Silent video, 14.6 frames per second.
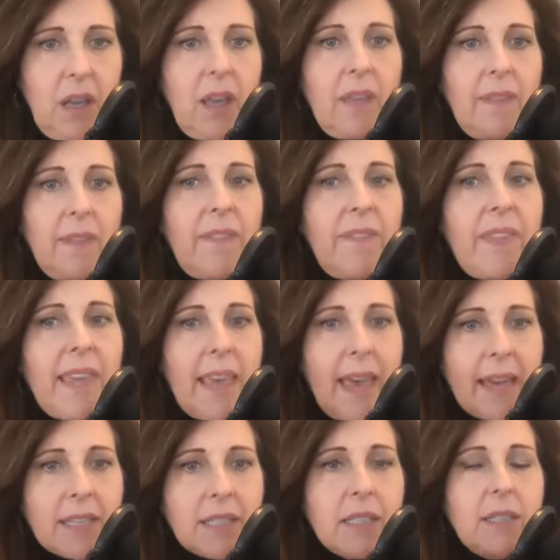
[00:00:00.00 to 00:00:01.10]
That the
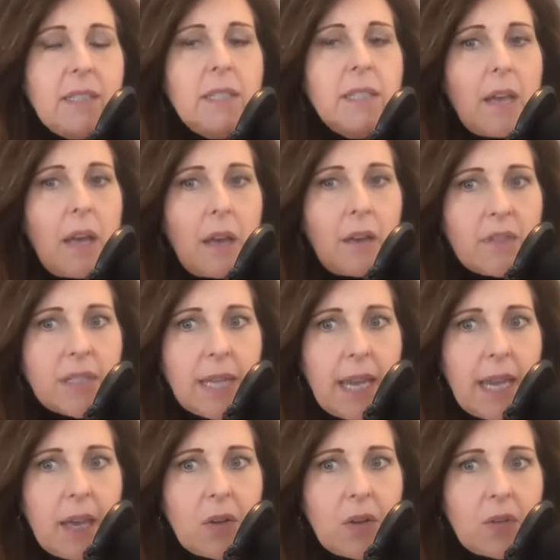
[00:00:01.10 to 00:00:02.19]
essence of
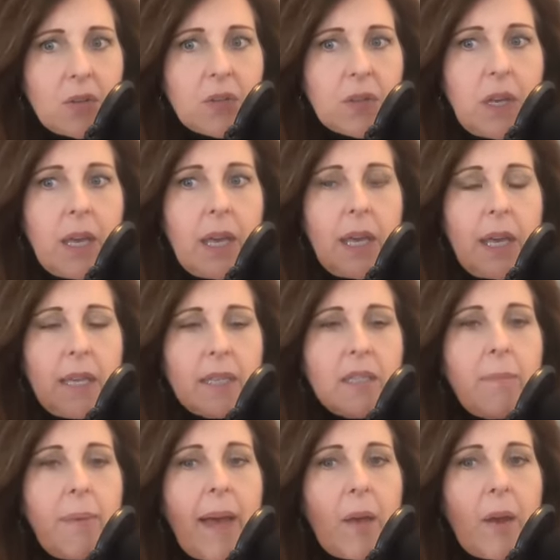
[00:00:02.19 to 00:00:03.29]
sales is
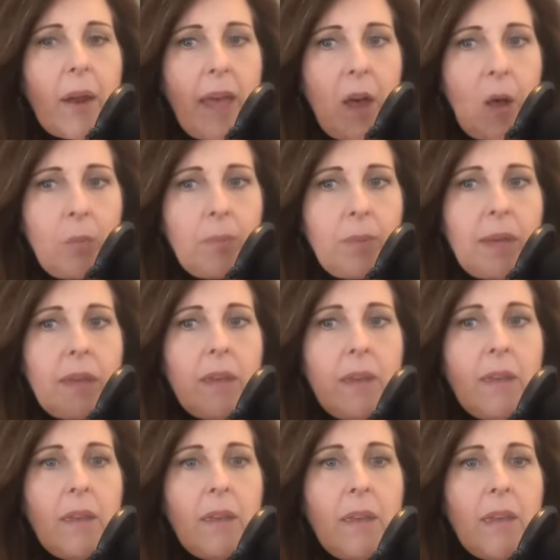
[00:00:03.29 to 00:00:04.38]
about helping
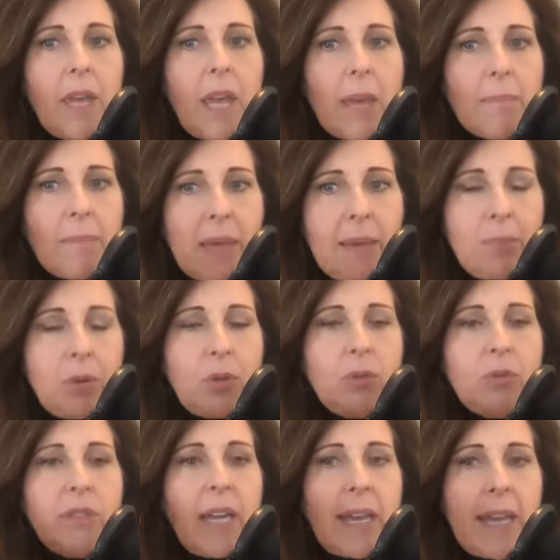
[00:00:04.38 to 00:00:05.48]
people
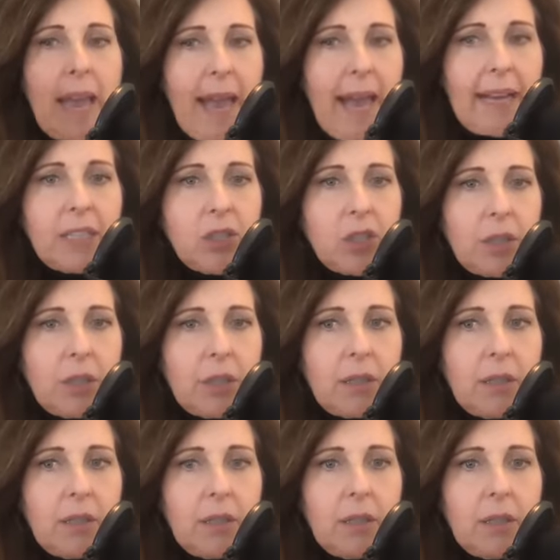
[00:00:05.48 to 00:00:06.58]
take action
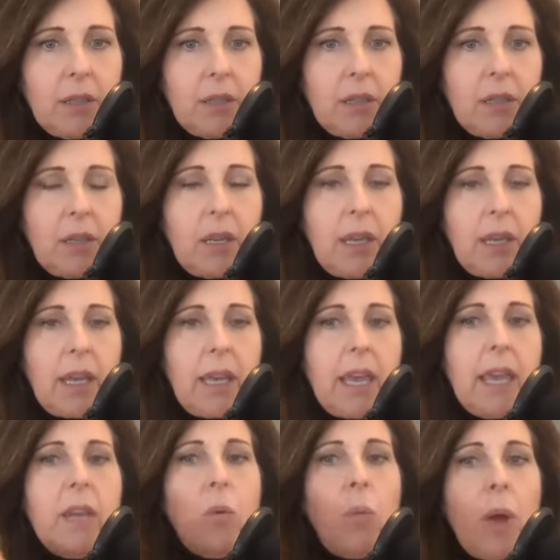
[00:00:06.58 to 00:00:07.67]

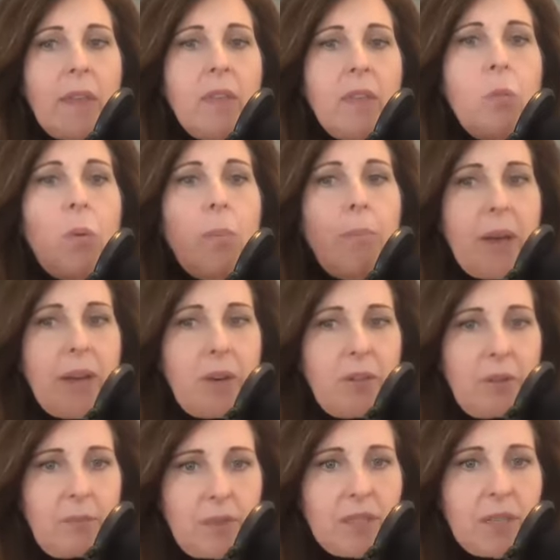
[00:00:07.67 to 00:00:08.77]
in a way that will better
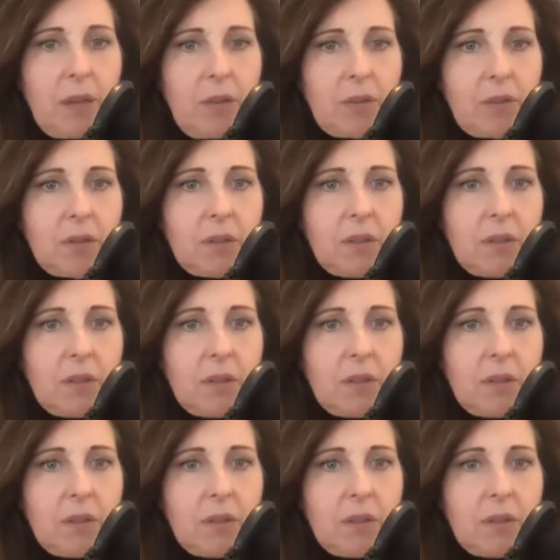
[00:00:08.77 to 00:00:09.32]
themselves.